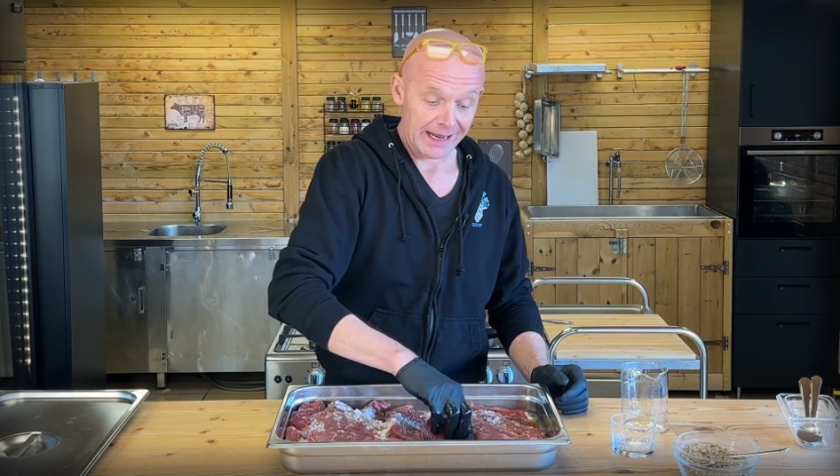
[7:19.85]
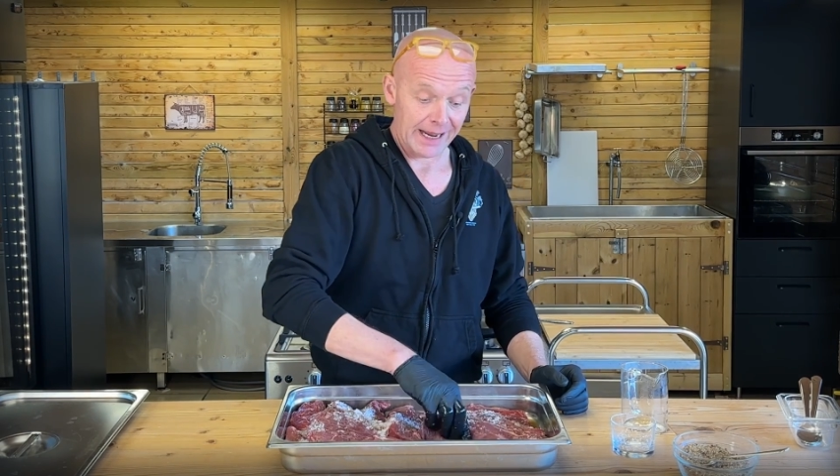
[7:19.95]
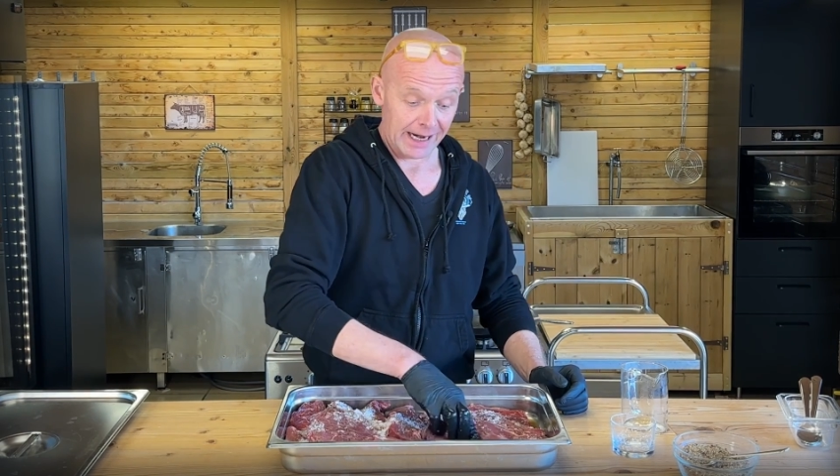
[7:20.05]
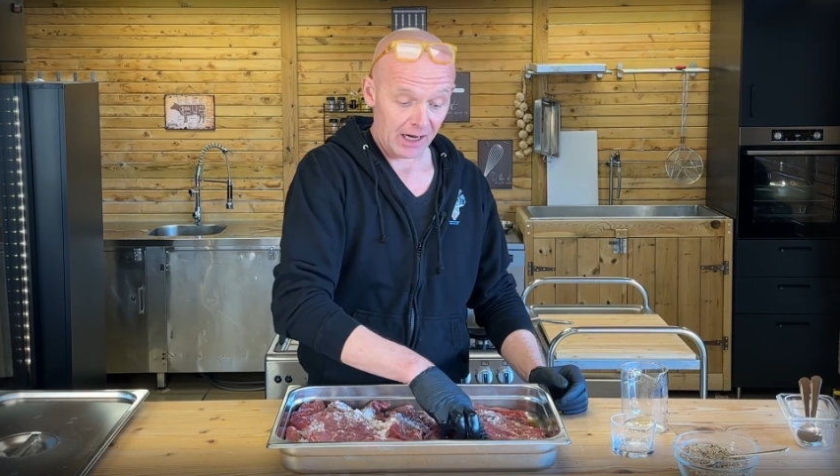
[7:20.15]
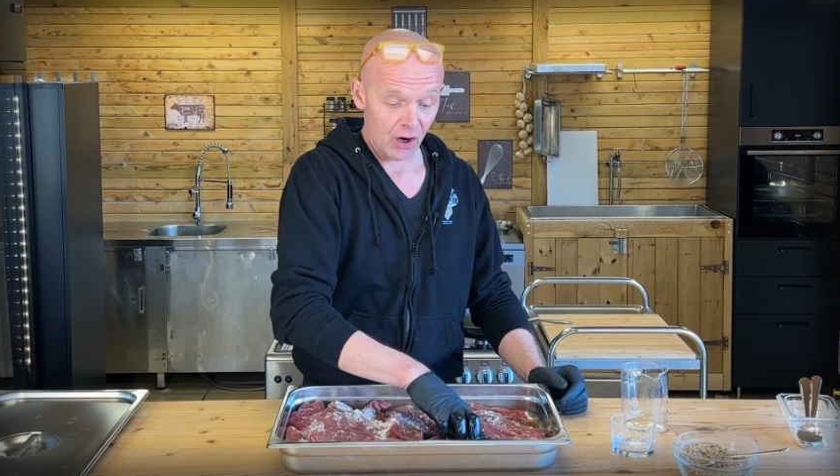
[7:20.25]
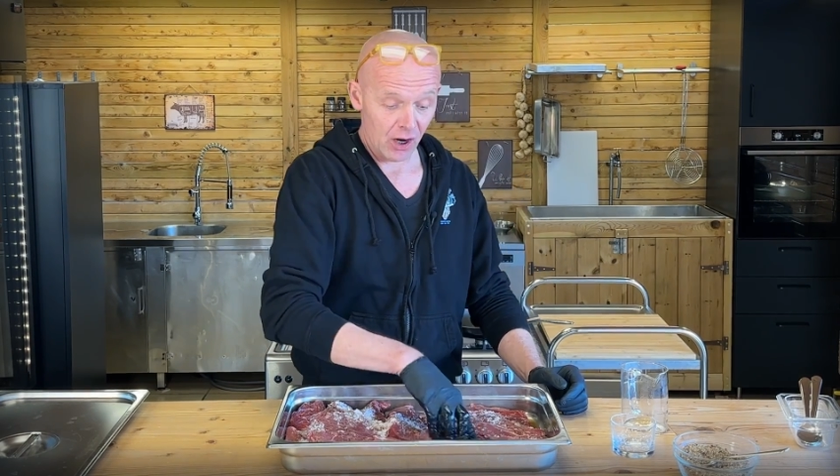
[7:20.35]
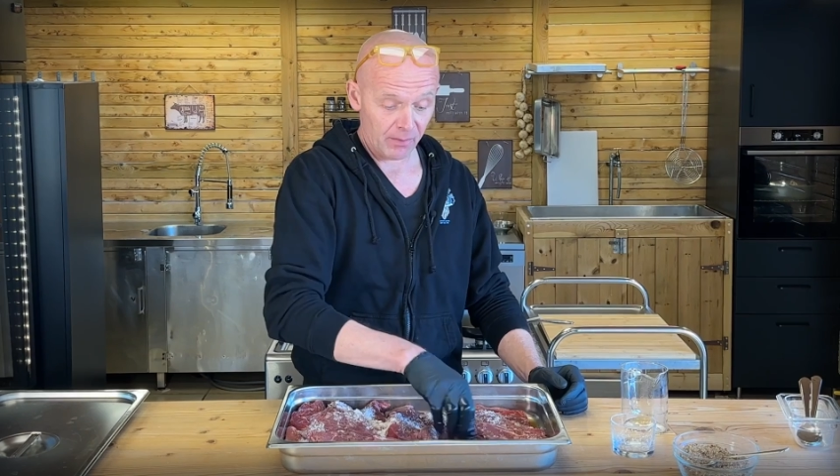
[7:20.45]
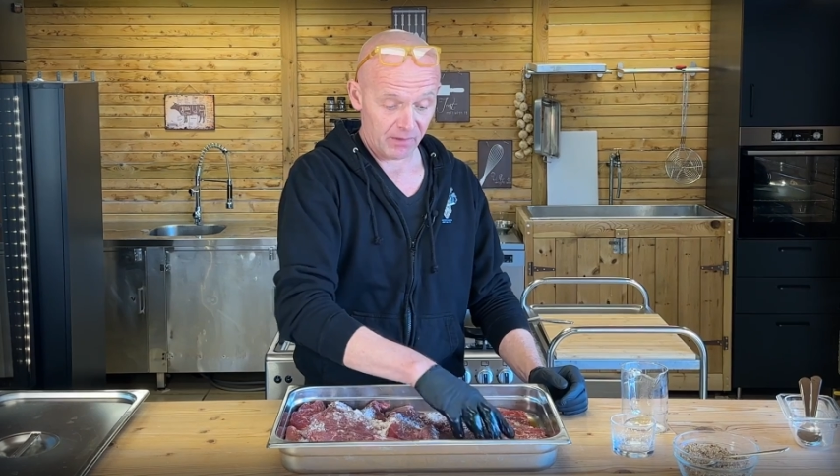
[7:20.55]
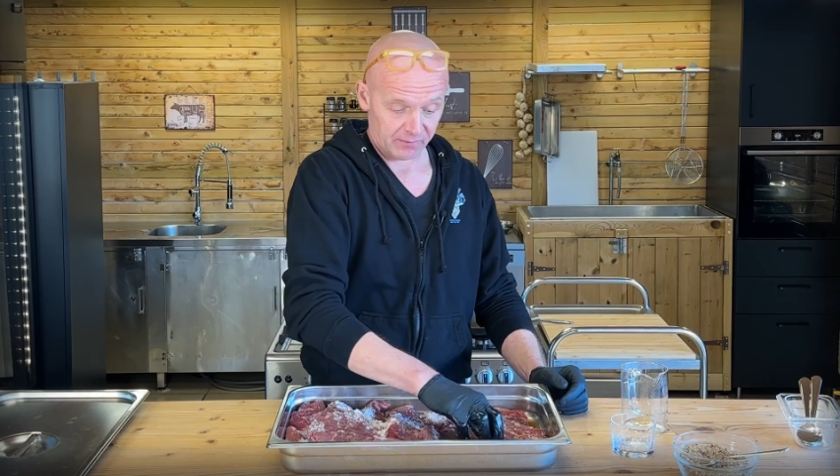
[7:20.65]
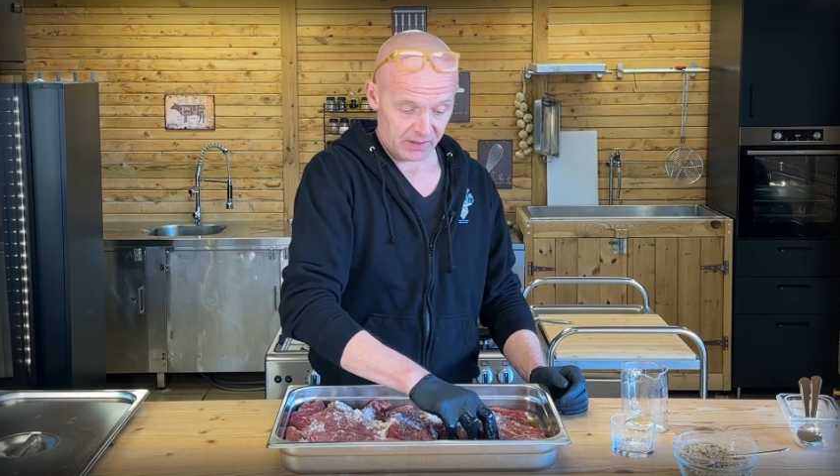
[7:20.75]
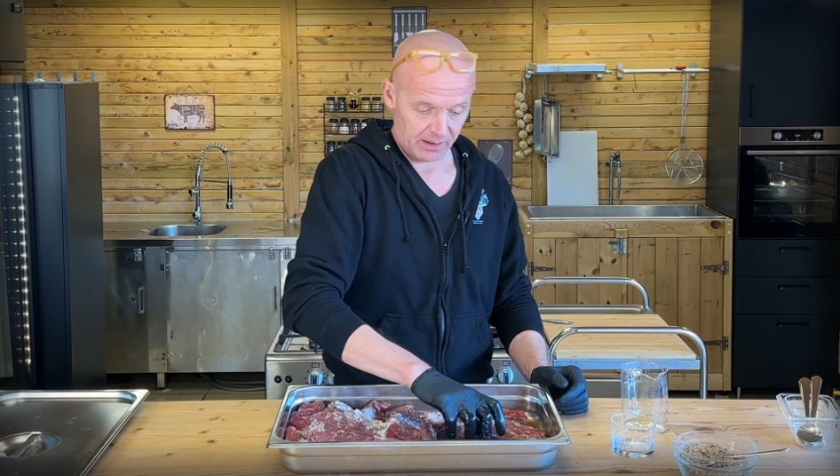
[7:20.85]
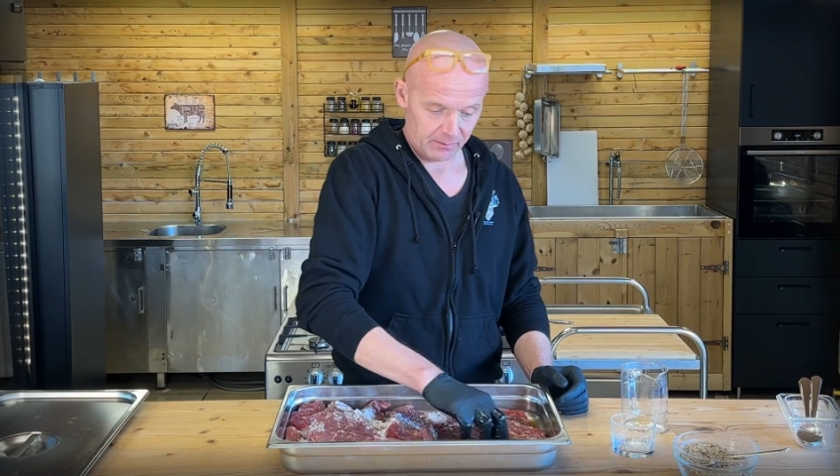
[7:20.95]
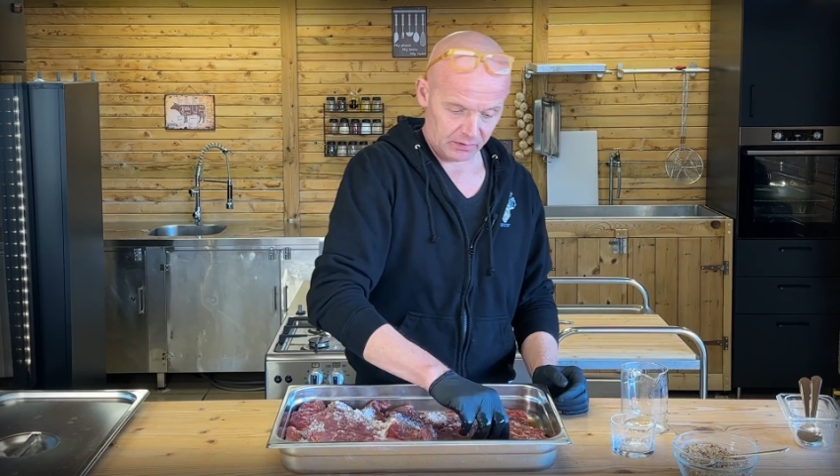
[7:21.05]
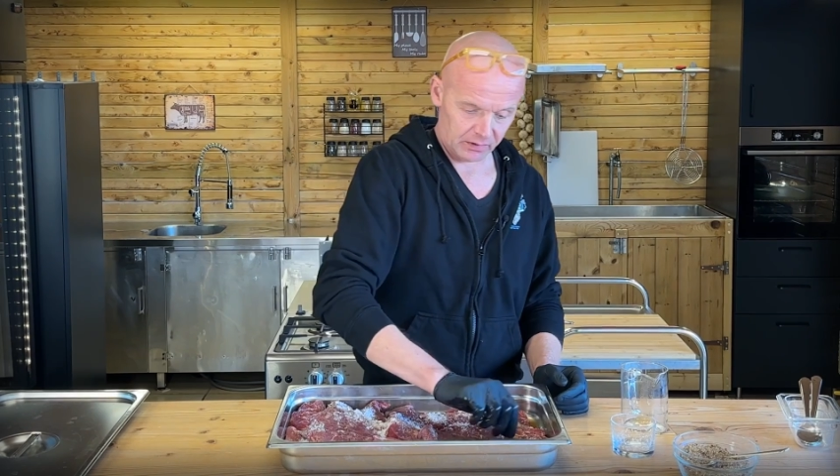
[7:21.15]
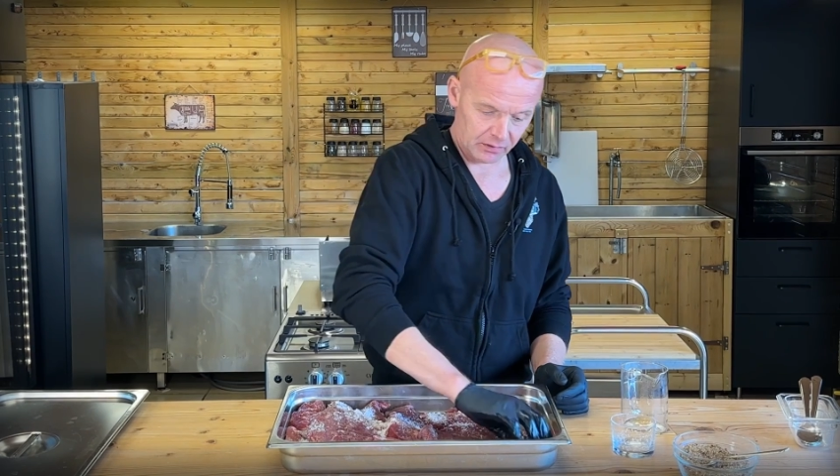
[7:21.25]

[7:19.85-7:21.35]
a couple of times